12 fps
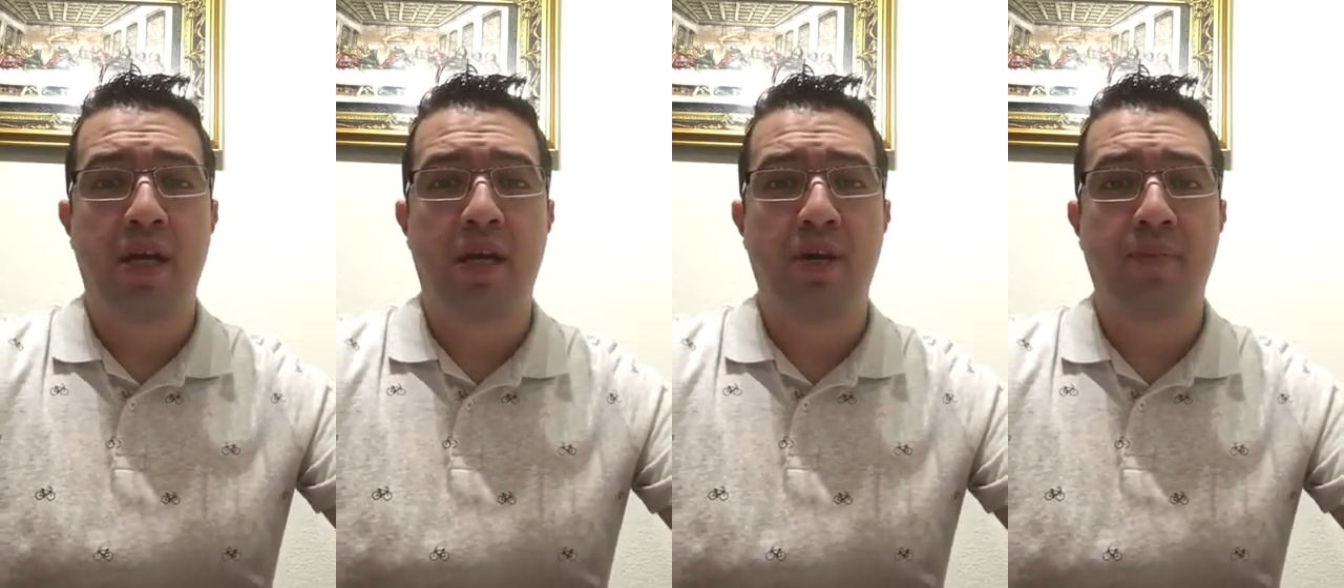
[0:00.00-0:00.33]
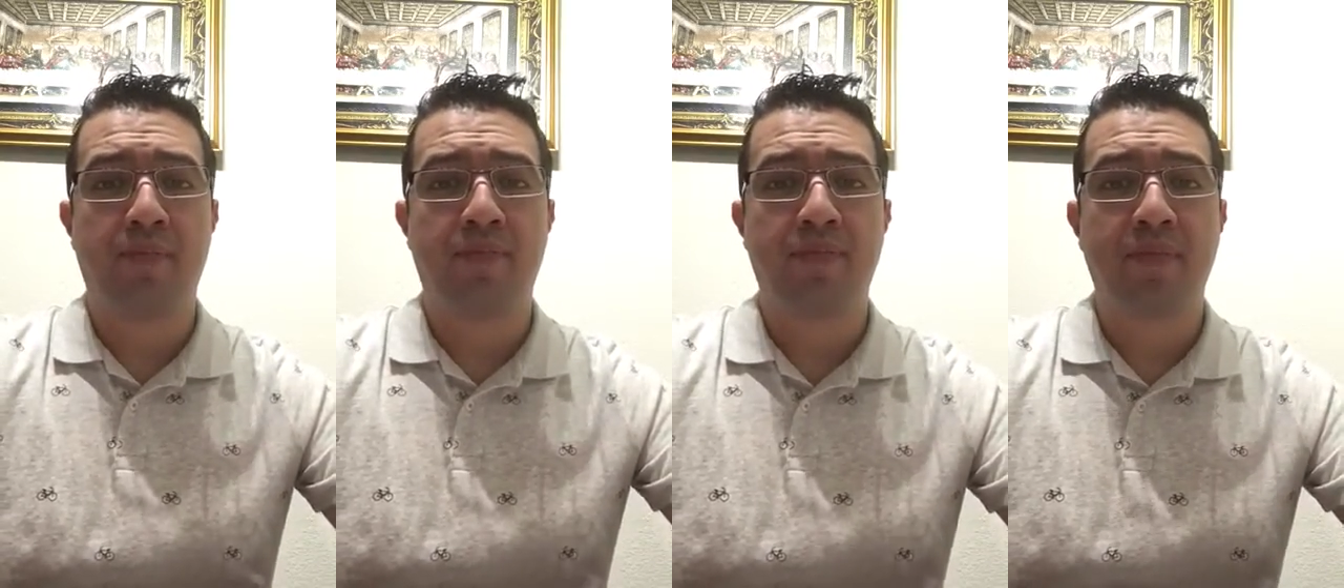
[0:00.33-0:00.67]

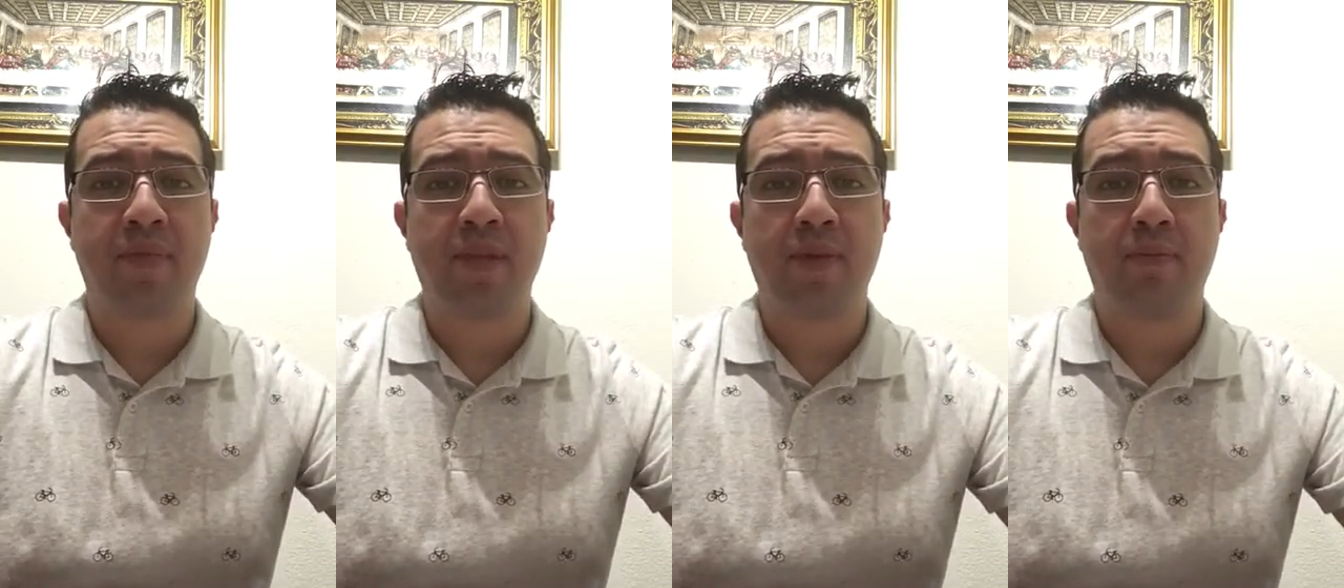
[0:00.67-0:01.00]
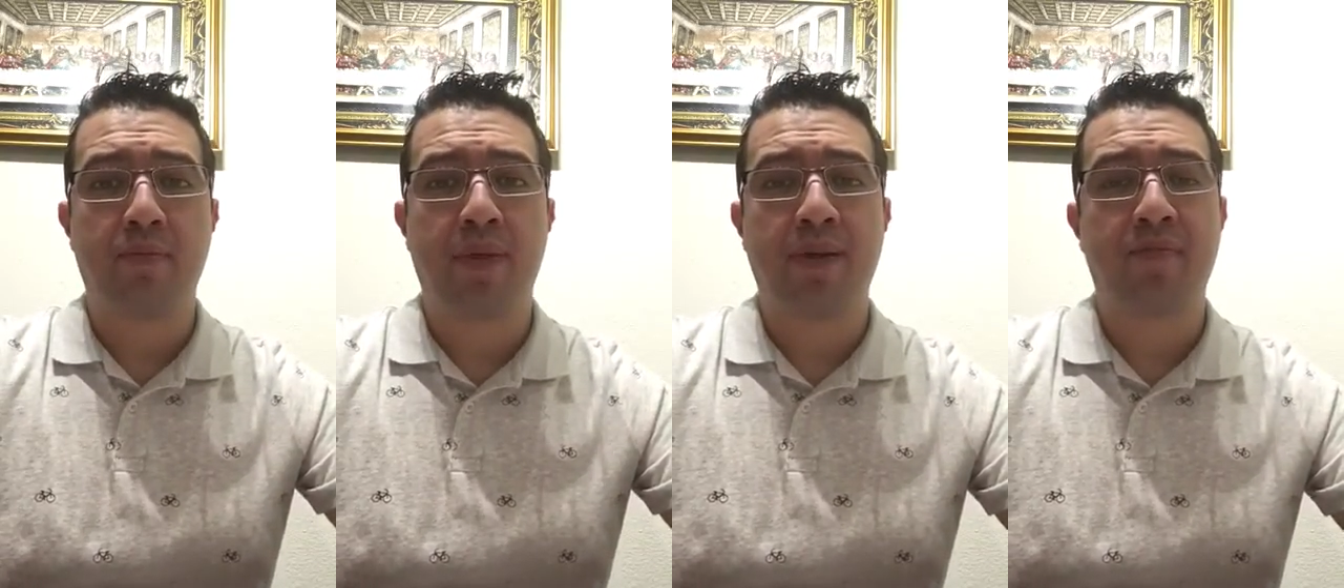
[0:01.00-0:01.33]
Um,
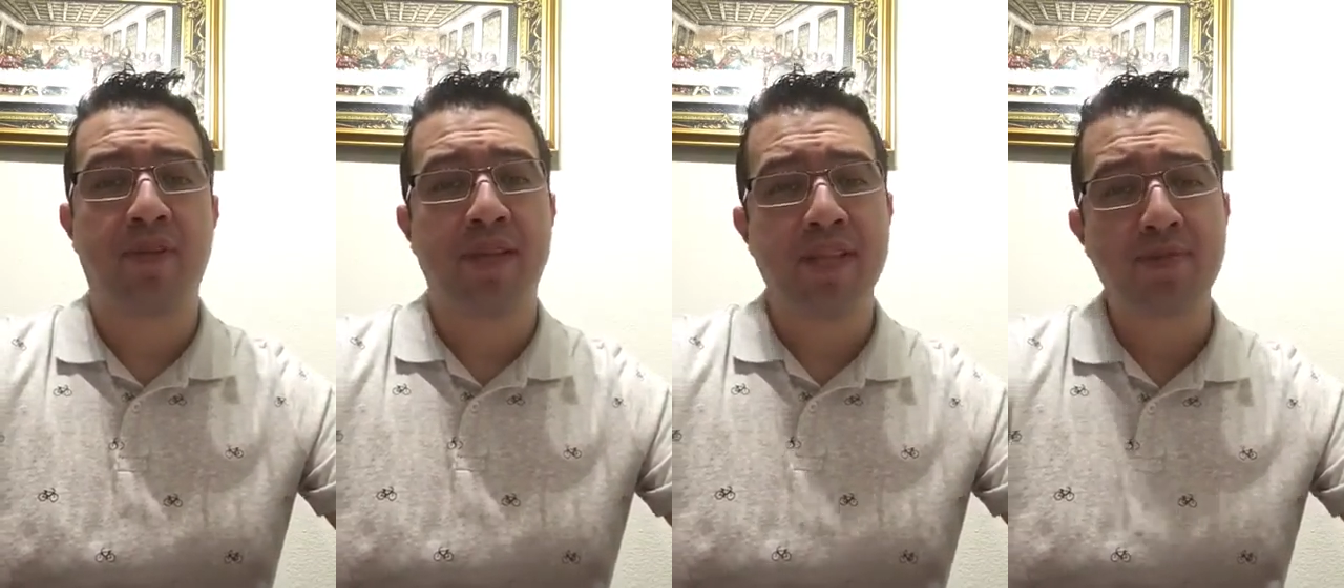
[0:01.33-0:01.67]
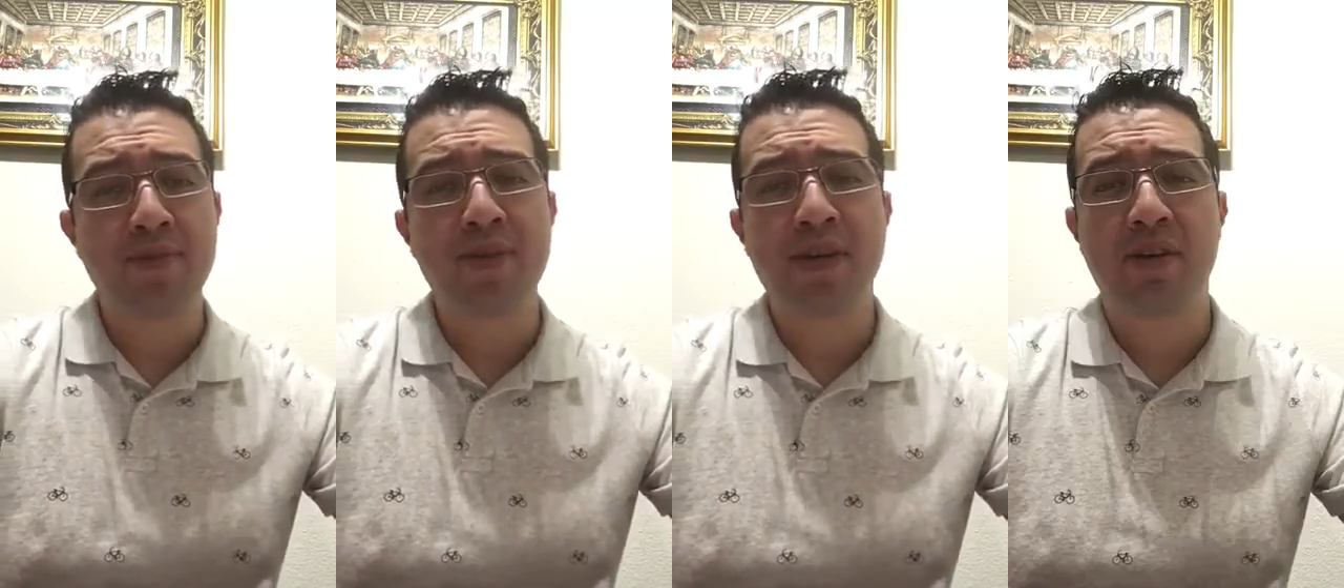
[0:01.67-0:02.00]
but for this
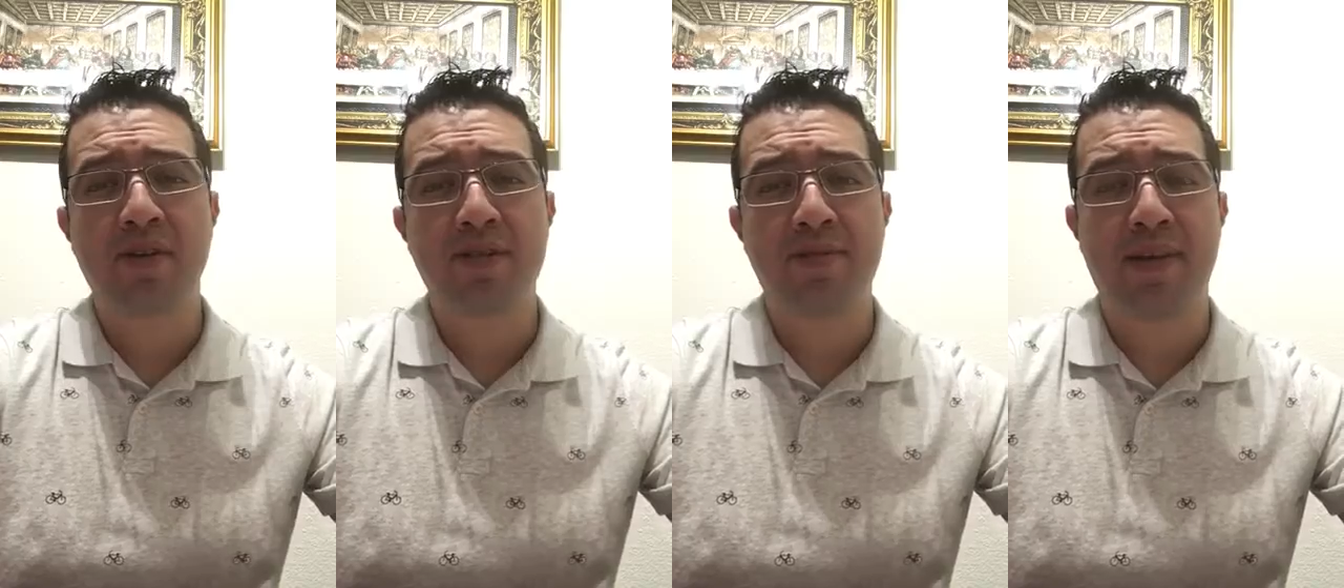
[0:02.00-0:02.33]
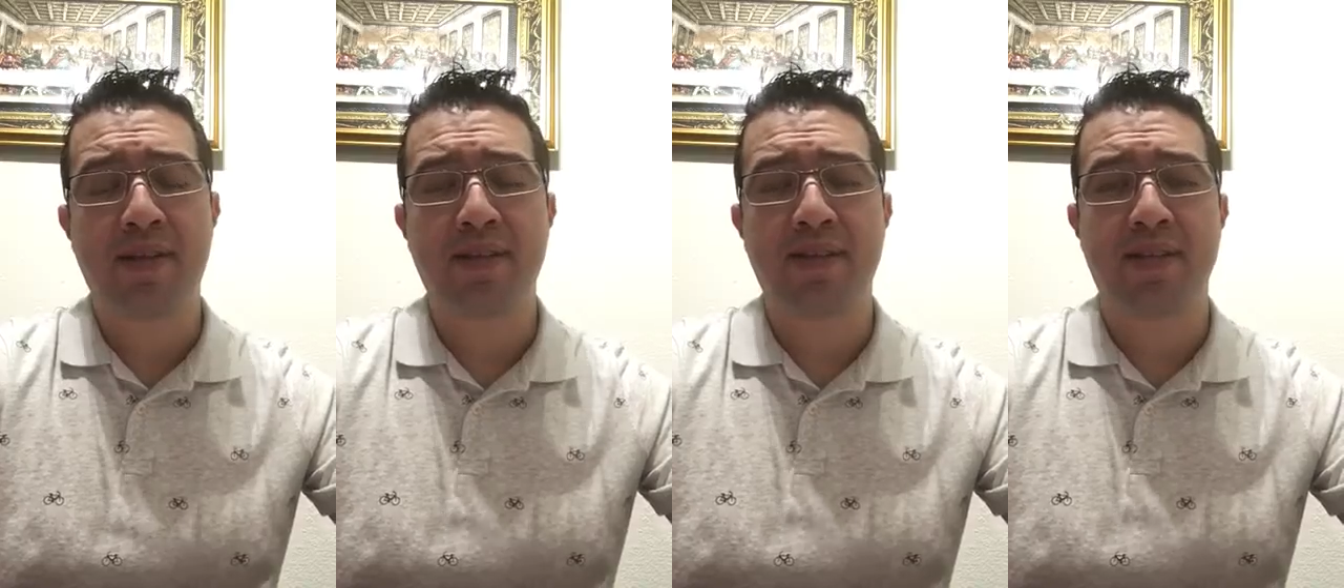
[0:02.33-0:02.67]
particular spell,